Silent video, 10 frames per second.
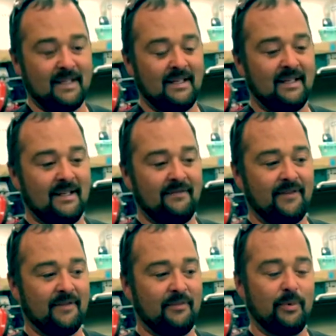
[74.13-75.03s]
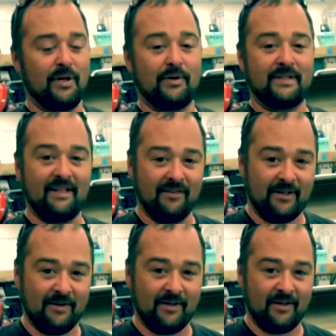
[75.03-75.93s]
uh, if you're familiar with
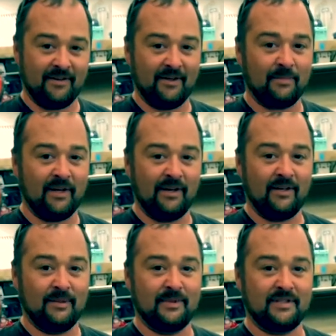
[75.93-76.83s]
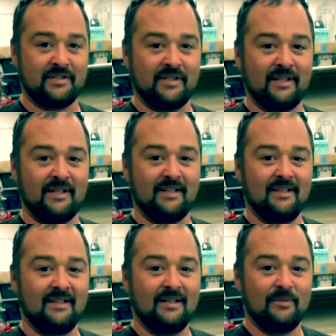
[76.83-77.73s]
DVQ at all, then you probably know how much she
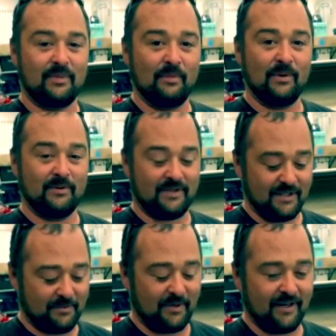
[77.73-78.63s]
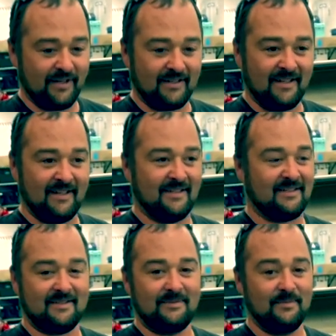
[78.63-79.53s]
promotes this product and
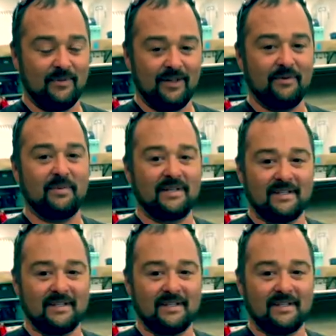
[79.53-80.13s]
it's one of the best